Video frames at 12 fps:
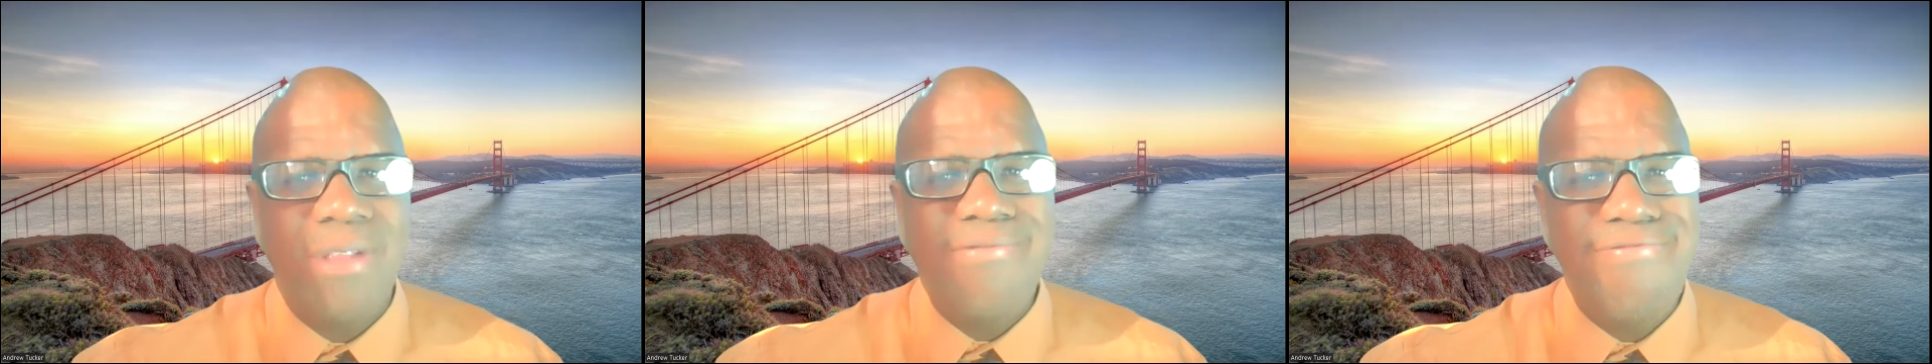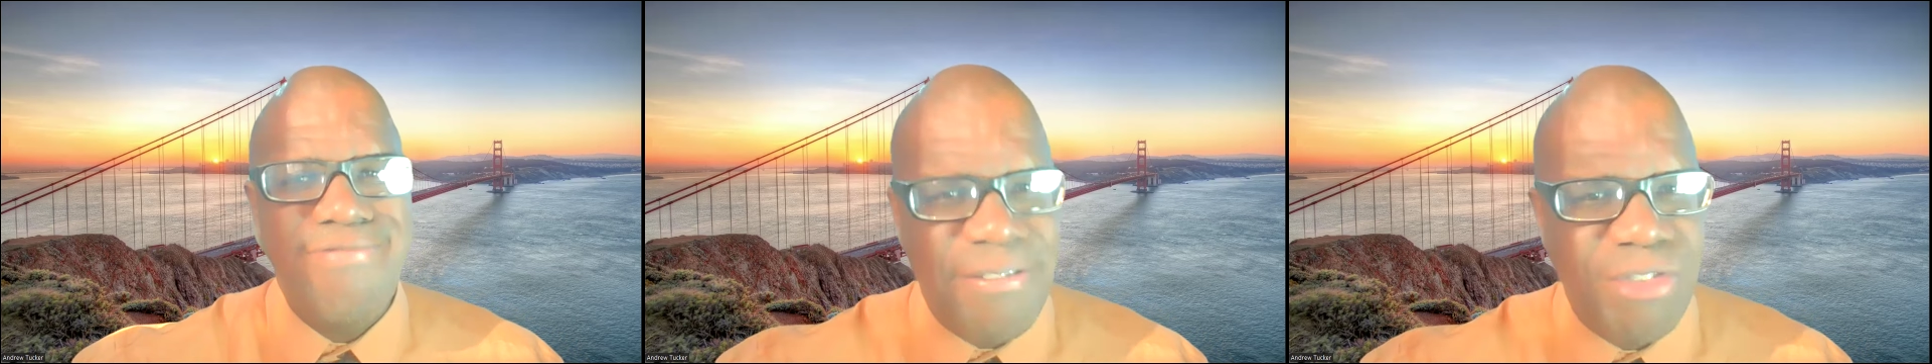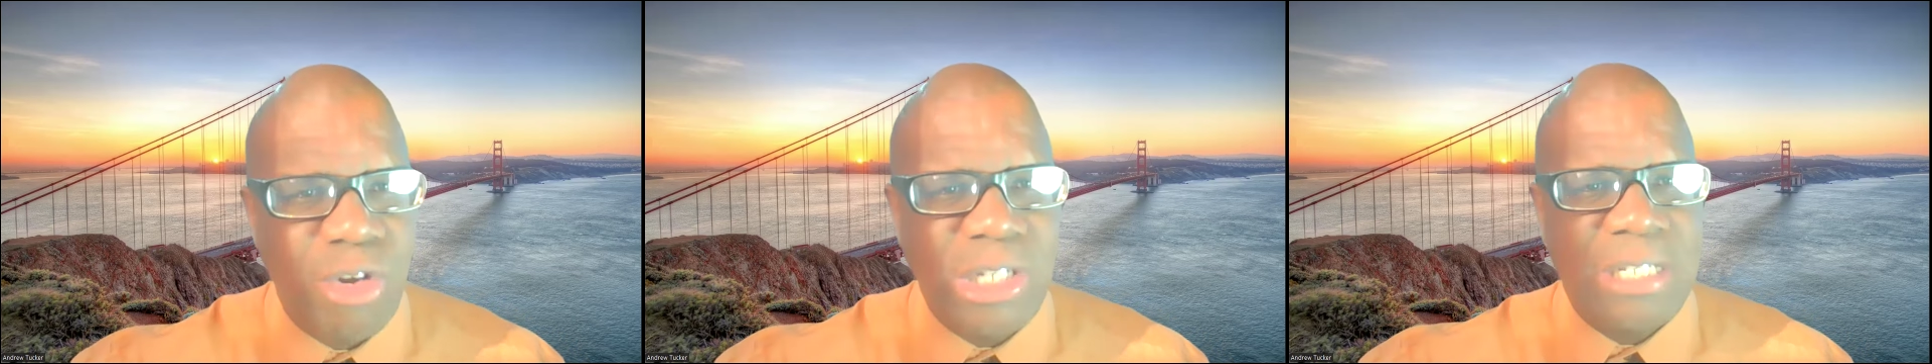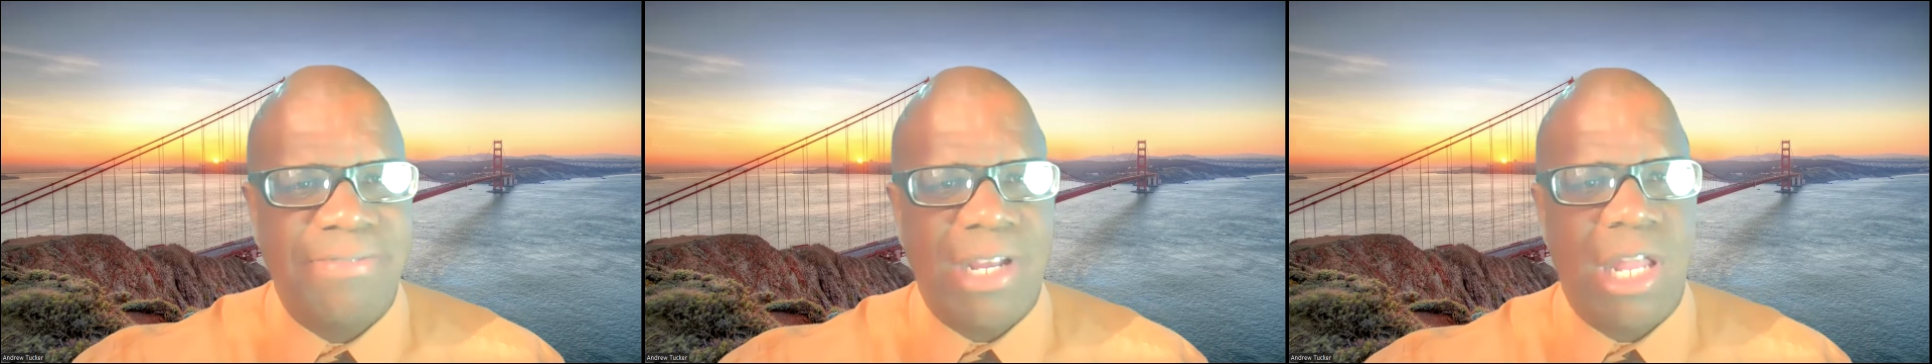
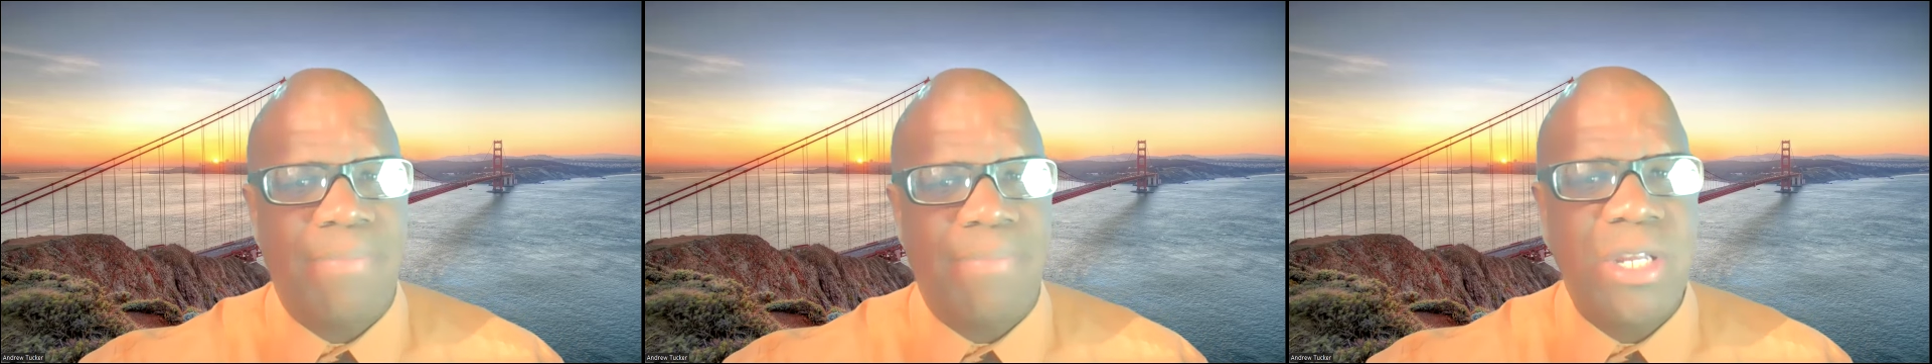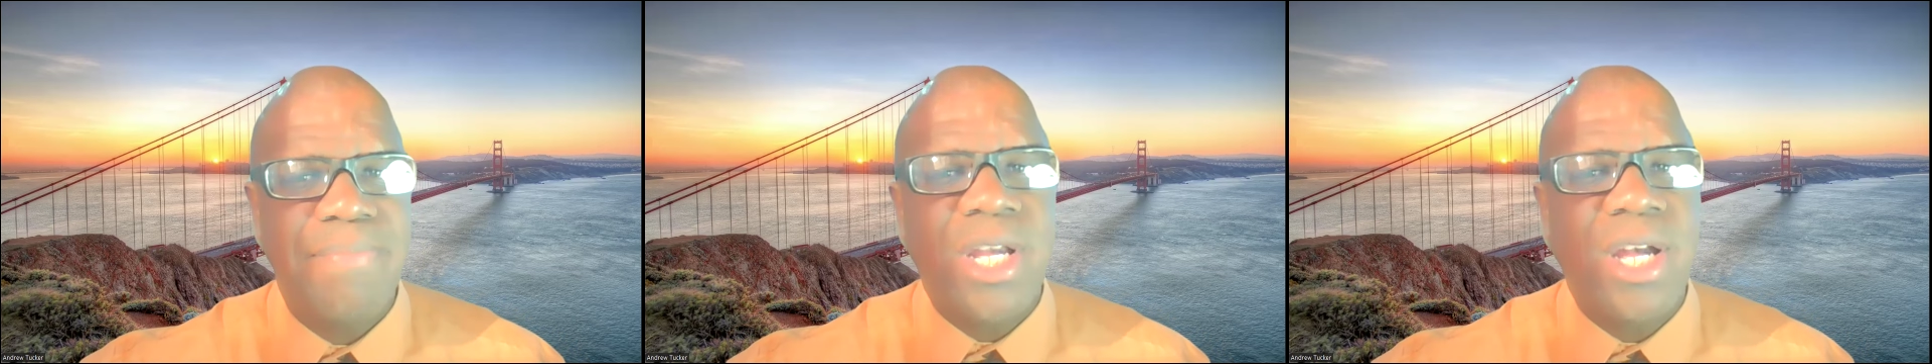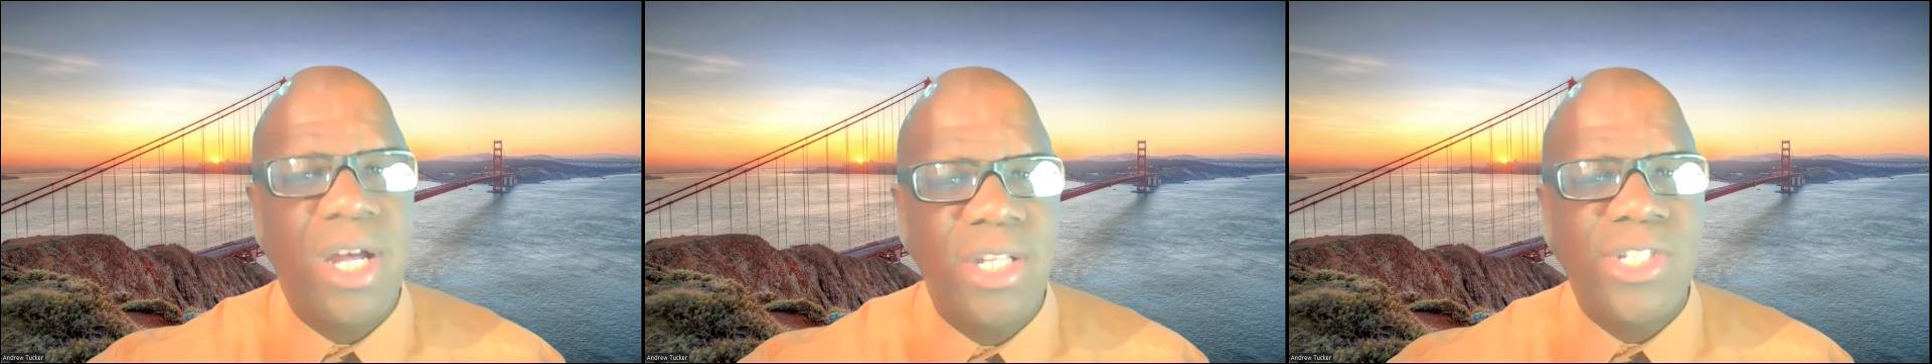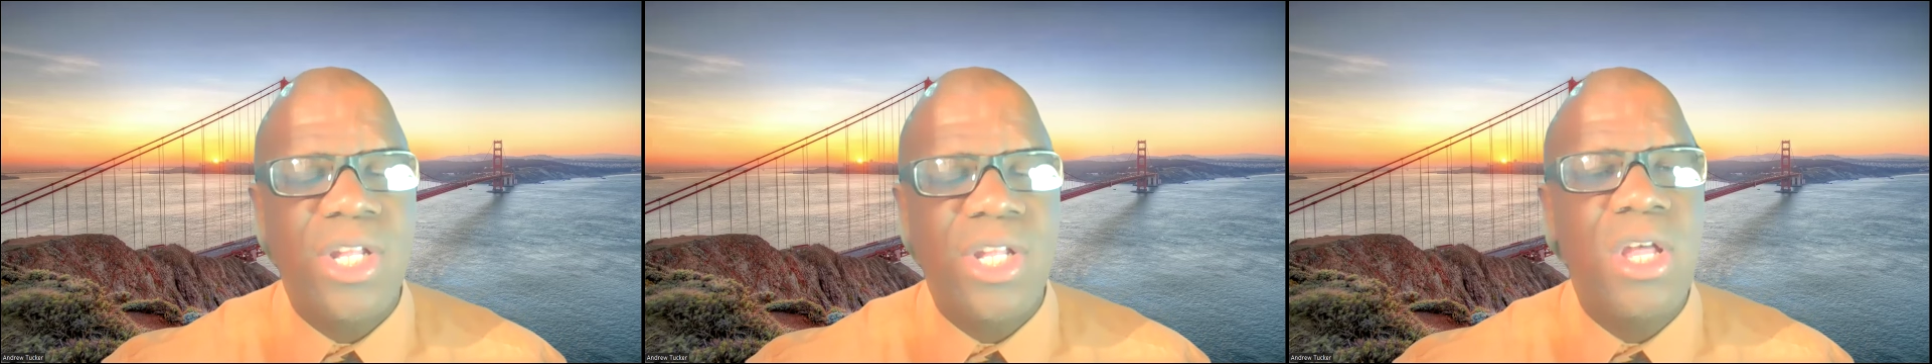never developed
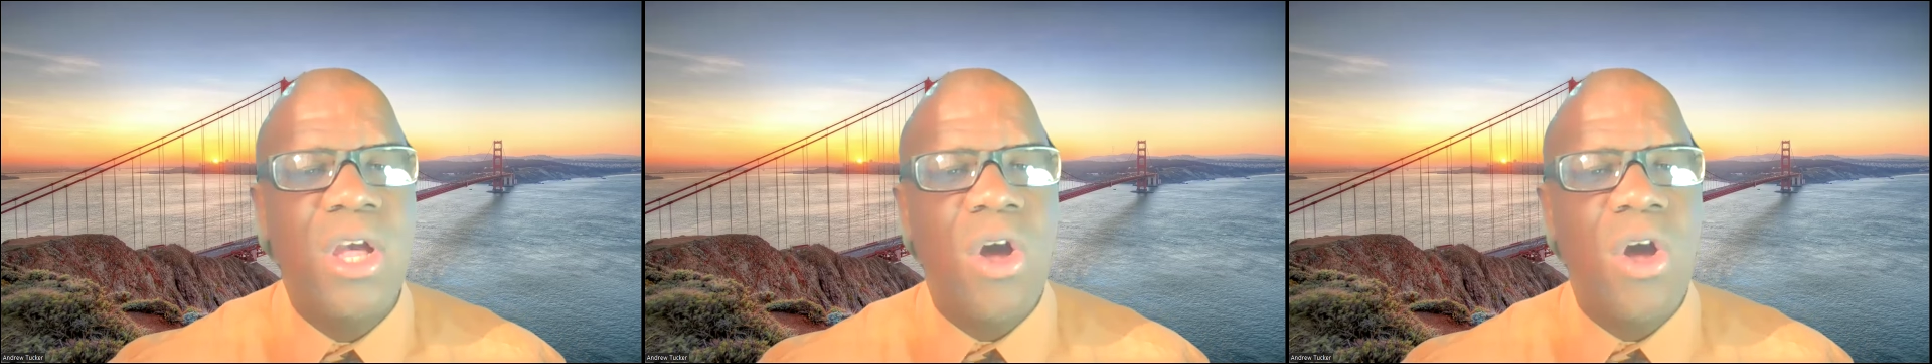because